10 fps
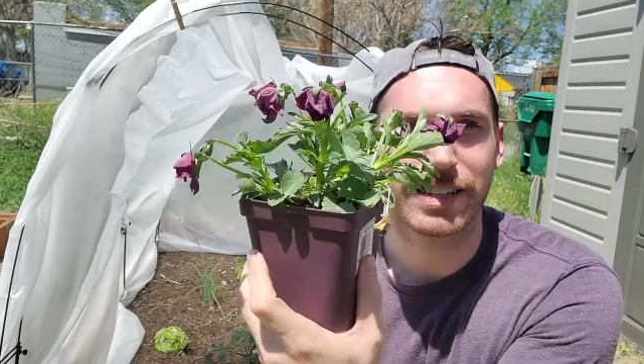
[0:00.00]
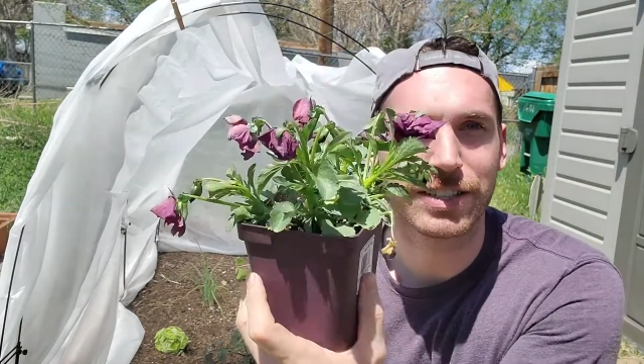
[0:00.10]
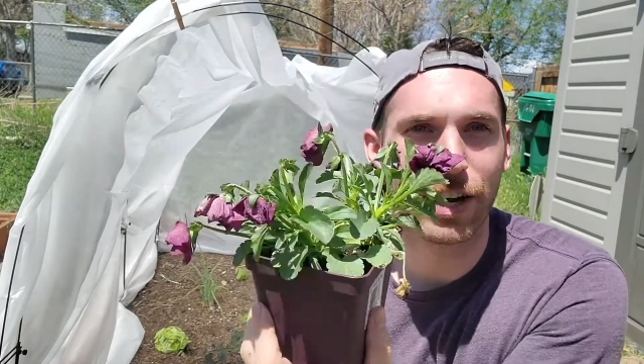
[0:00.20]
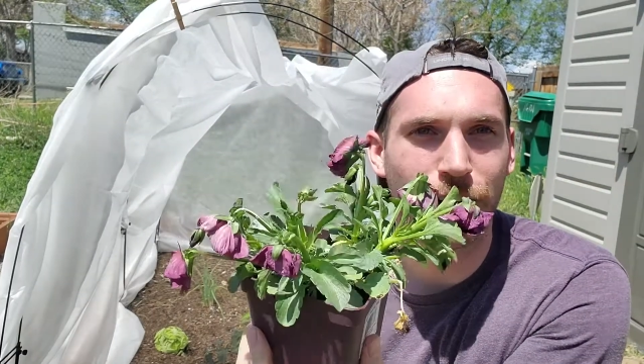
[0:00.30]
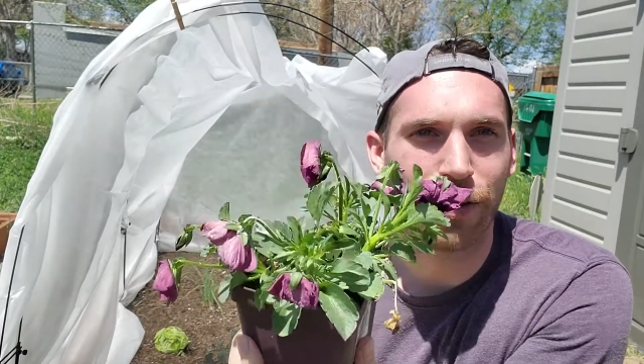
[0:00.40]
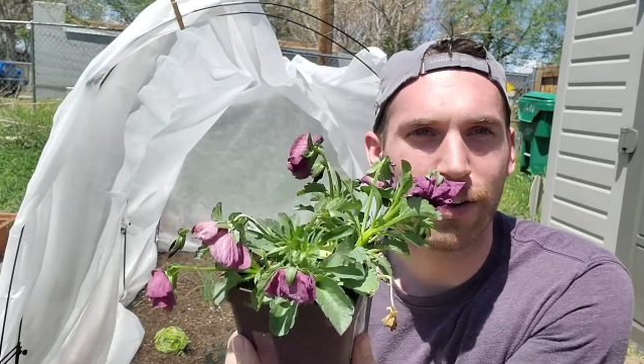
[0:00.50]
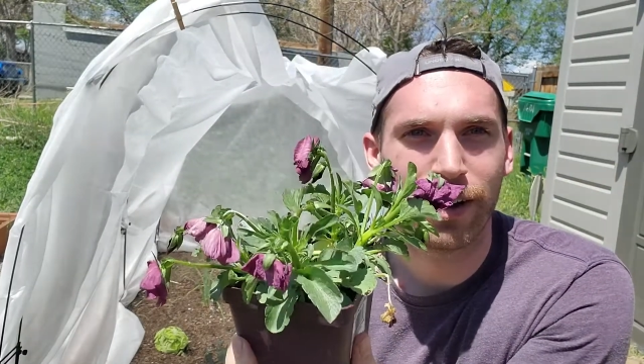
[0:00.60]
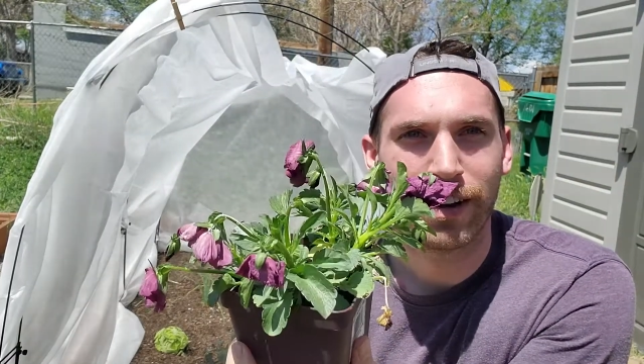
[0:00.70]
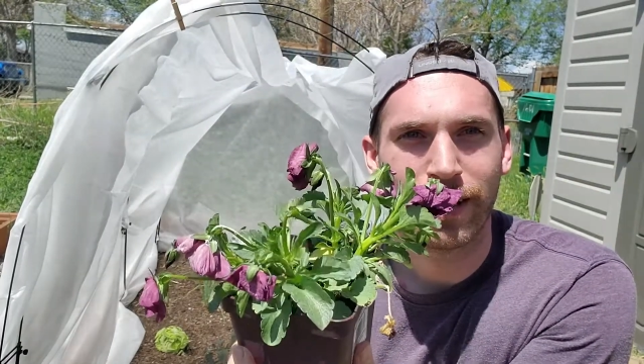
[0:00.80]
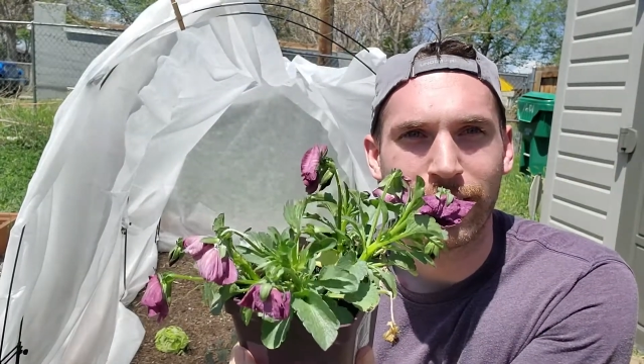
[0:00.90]
So
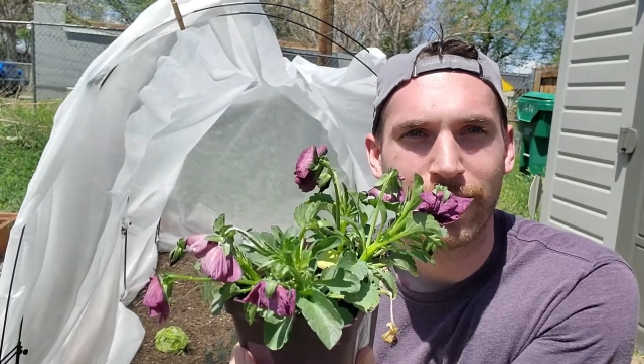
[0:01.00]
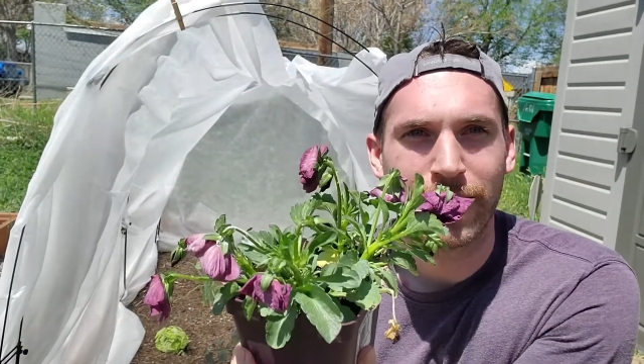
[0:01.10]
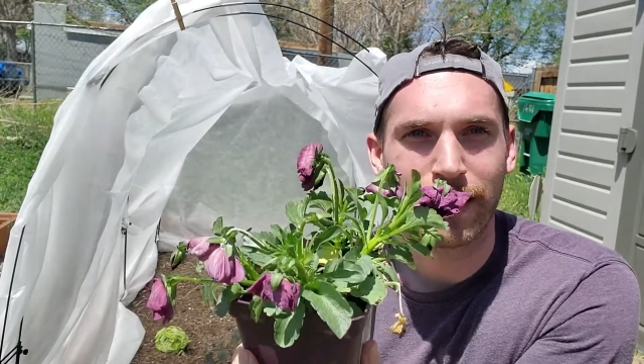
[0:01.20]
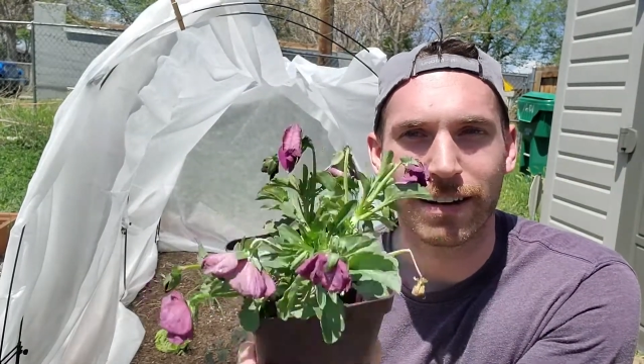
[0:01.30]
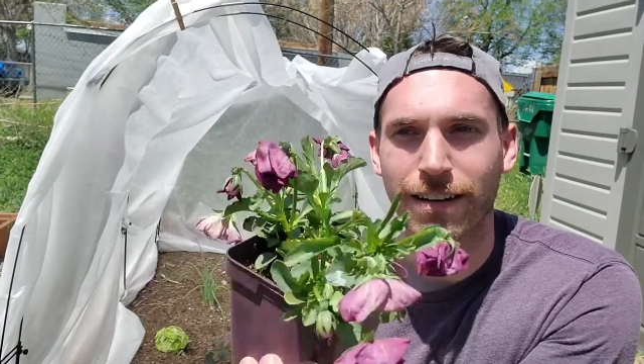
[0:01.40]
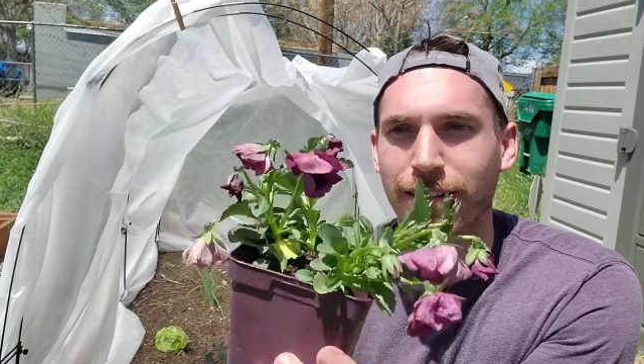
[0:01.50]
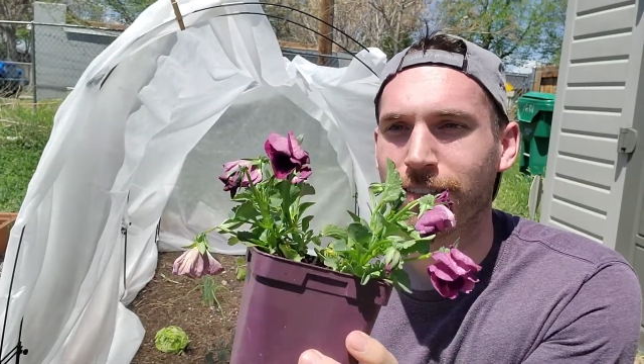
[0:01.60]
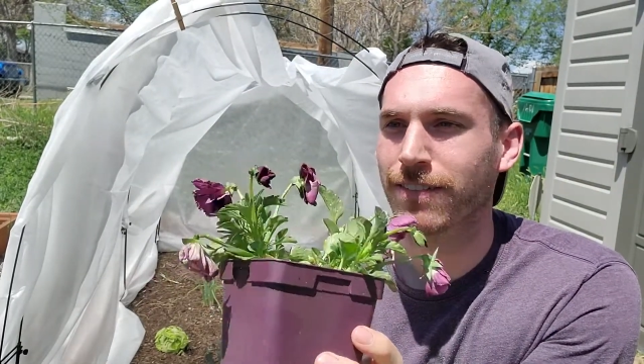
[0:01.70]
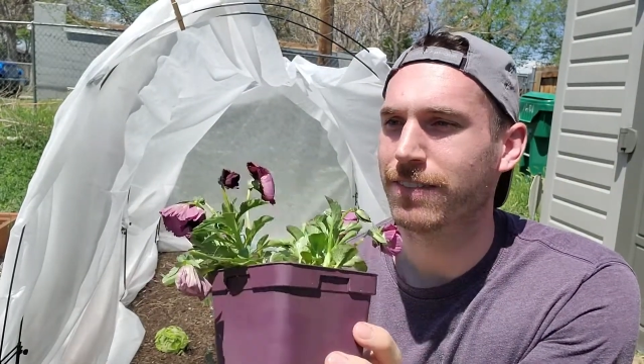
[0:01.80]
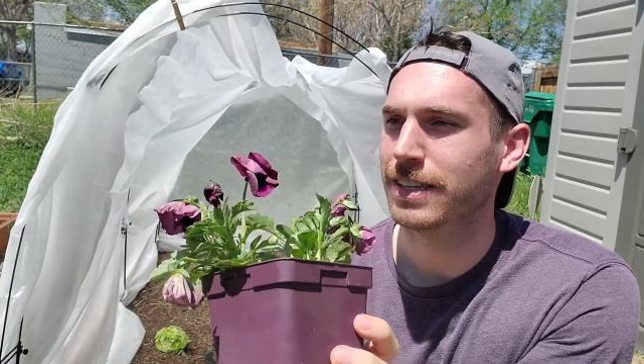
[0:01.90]

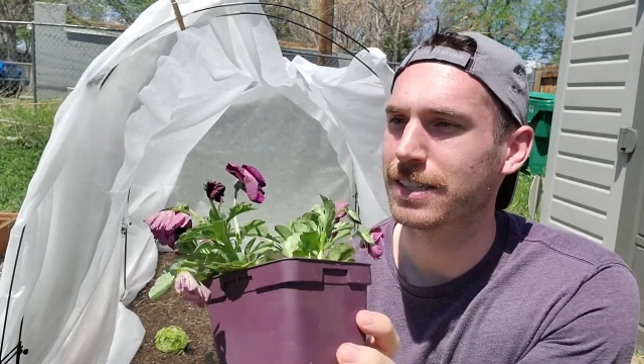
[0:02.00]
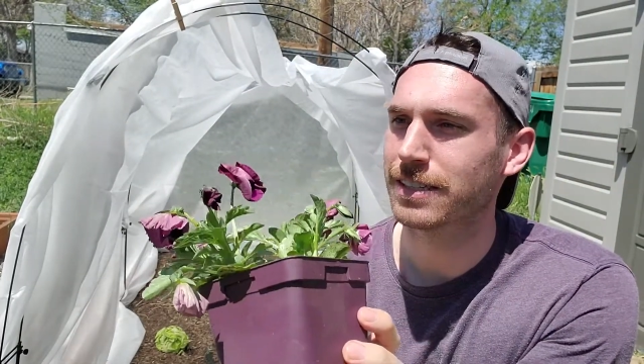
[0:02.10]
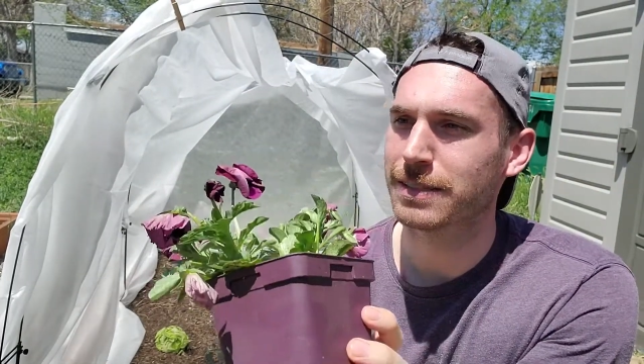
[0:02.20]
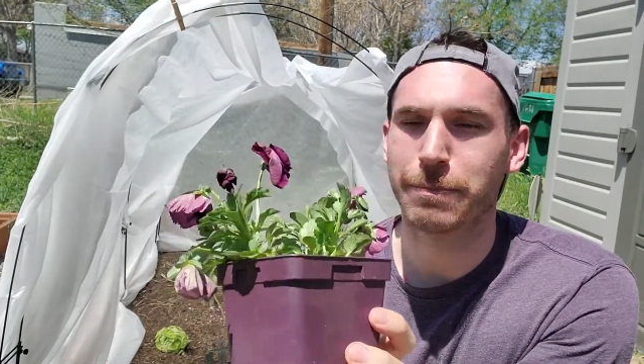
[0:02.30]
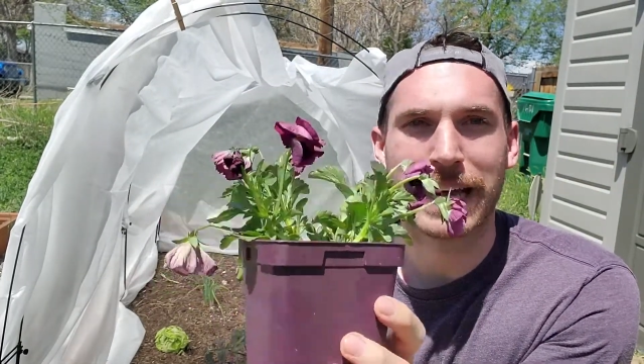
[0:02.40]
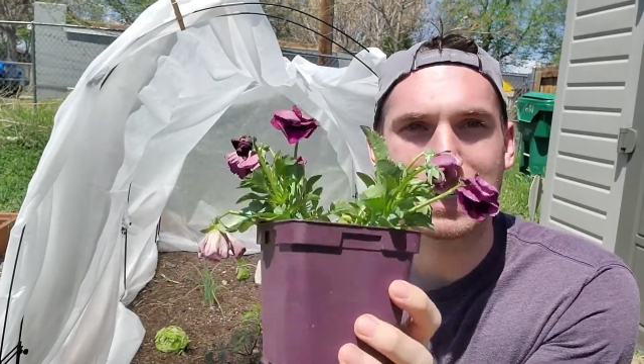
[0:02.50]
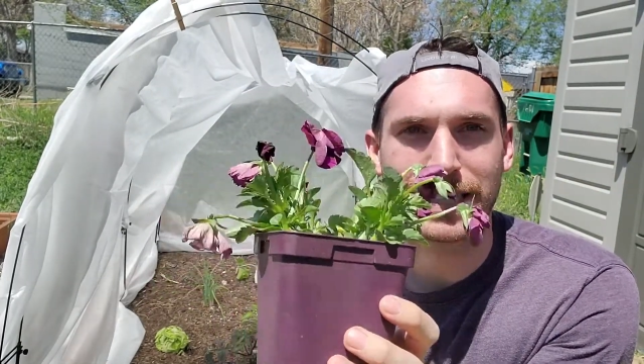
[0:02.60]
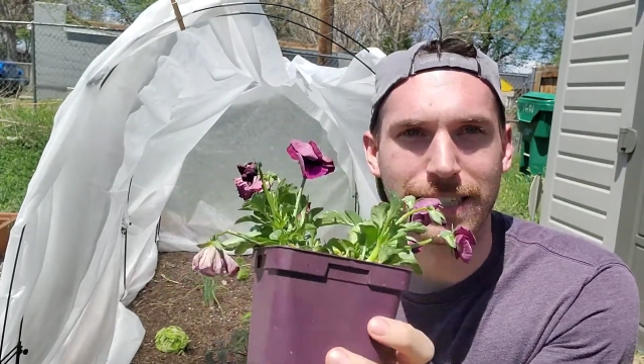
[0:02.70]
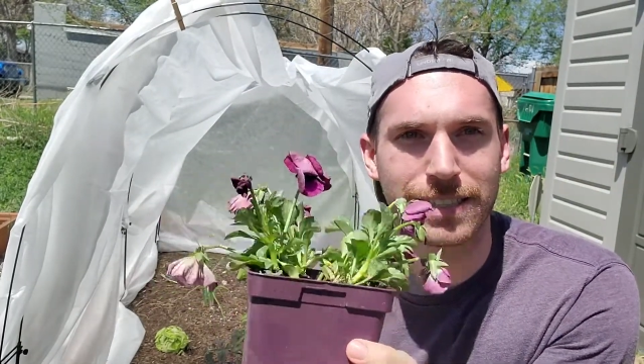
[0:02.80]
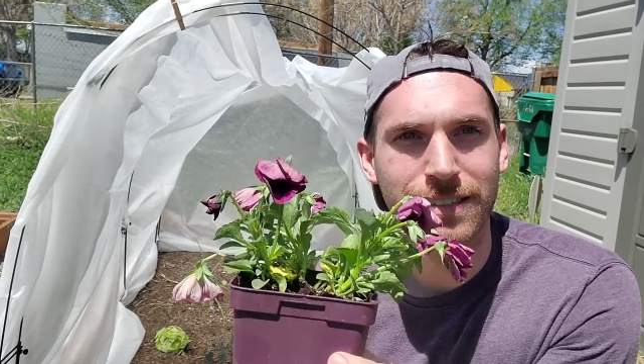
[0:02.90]
these are some
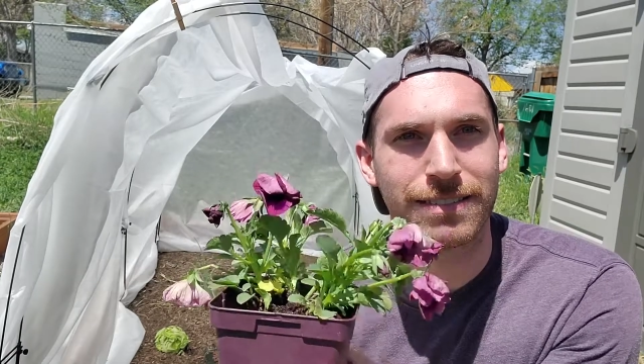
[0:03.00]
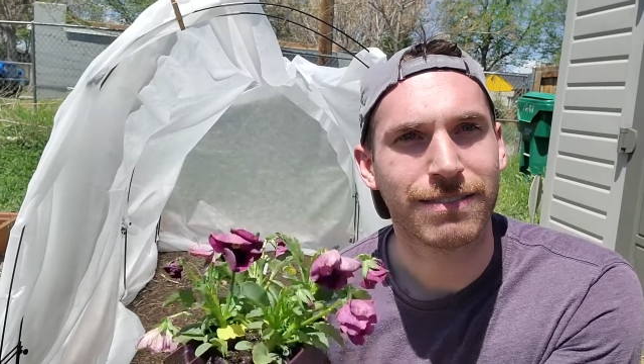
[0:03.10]
pansies